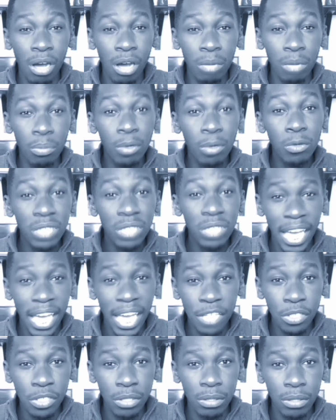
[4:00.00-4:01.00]
on Bold
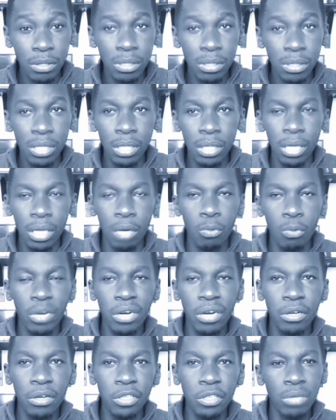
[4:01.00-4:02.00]
Cashers
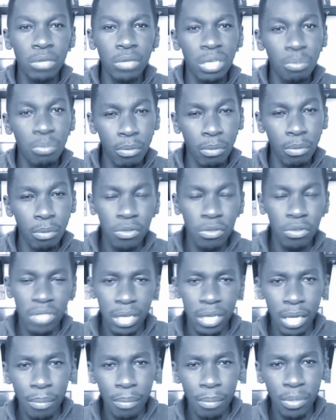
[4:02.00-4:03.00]
where you can promote the
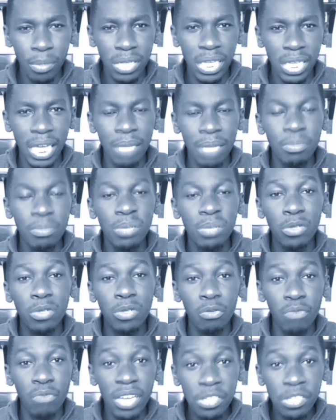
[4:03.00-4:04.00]
company and people
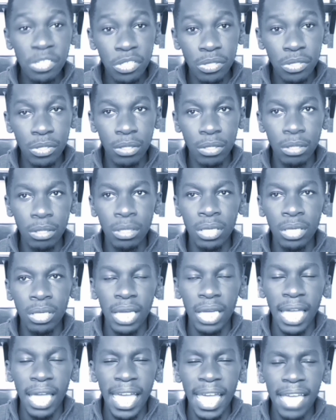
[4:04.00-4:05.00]
to register,
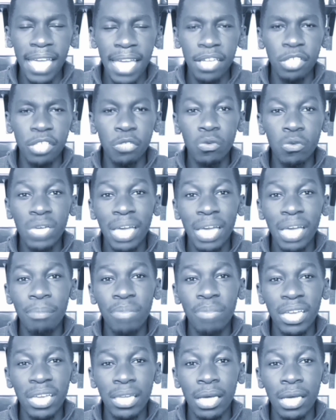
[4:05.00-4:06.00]
and you
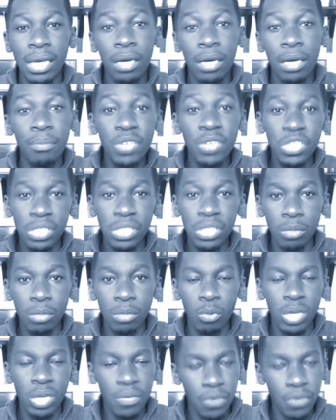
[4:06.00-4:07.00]
get paid a commission
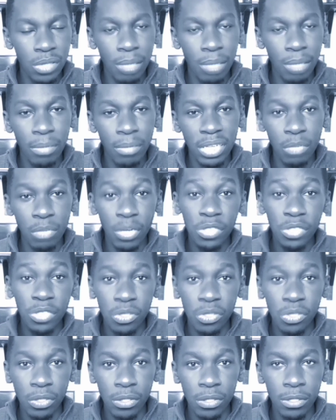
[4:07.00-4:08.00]
whenever somebody
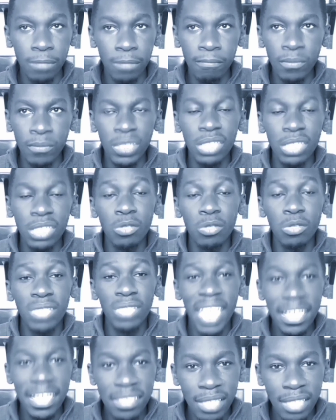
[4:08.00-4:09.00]
registers. So
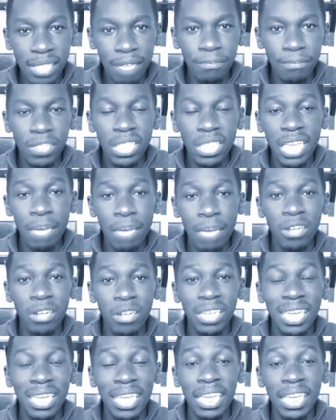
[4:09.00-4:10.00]
that's affiliate
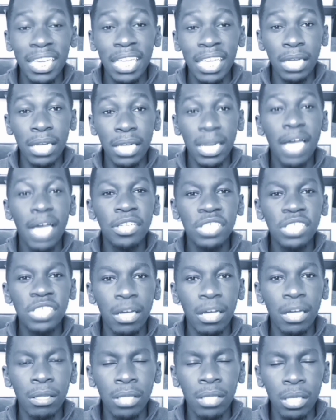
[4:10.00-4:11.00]
marketing in a
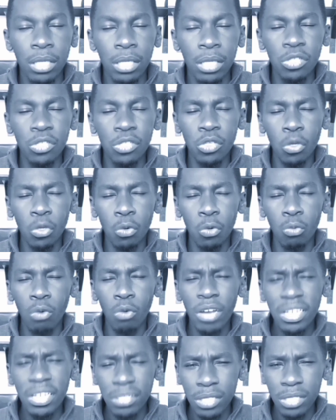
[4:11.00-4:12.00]
nutshell. So
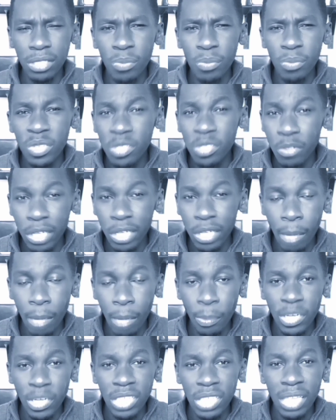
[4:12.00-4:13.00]
what is this mystery
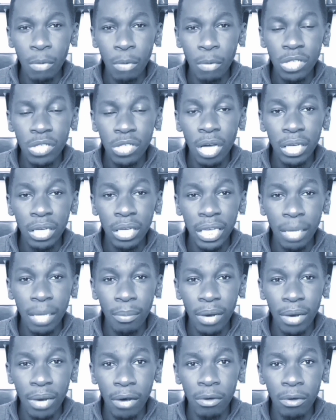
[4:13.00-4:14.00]
company that we're talking
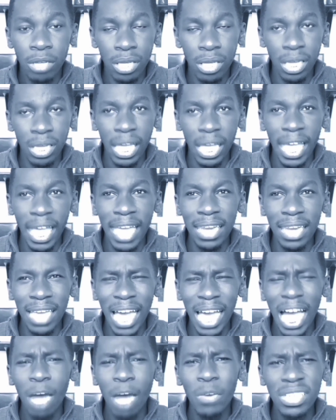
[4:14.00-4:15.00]
about, and
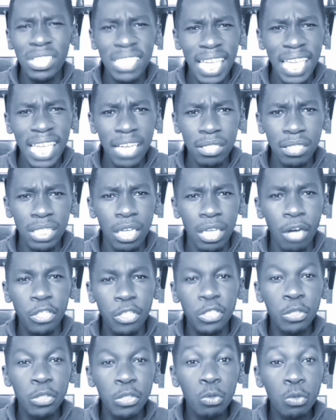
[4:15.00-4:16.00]
how exactly are
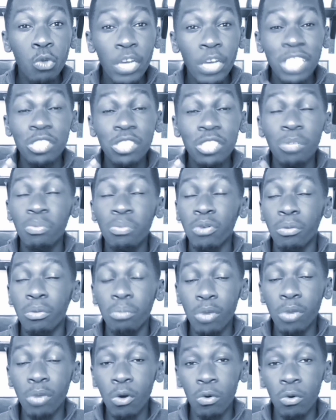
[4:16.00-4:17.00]
you going to
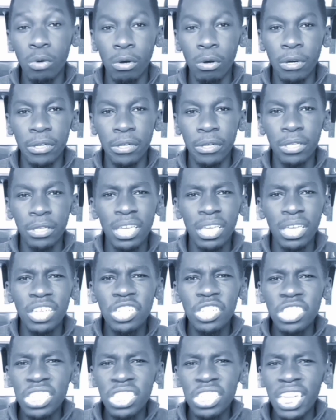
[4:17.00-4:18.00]
promote or
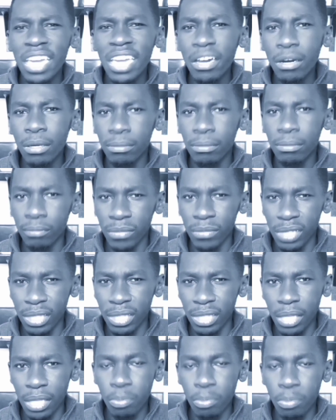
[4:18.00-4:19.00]
share
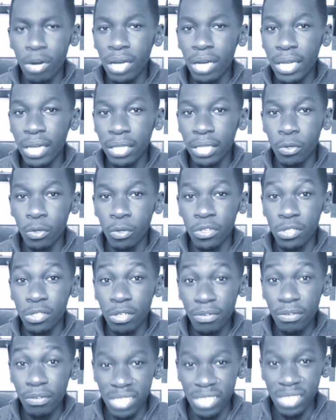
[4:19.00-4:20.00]
the product or
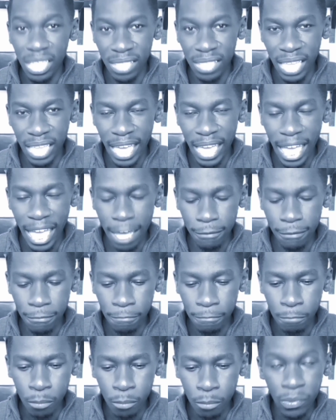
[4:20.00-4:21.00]
service that they have
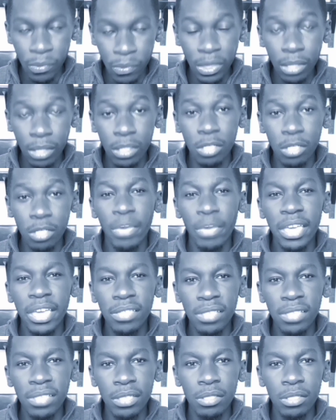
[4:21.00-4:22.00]
to
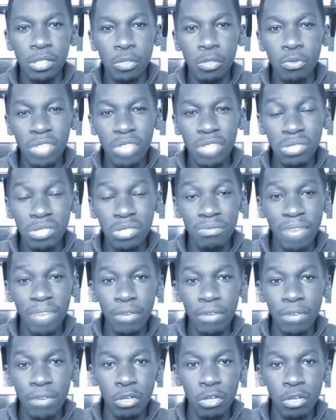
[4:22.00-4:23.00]
make this
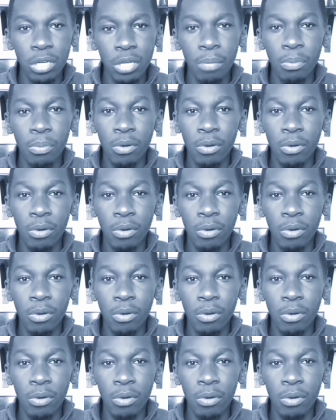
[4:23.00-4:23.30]
2,500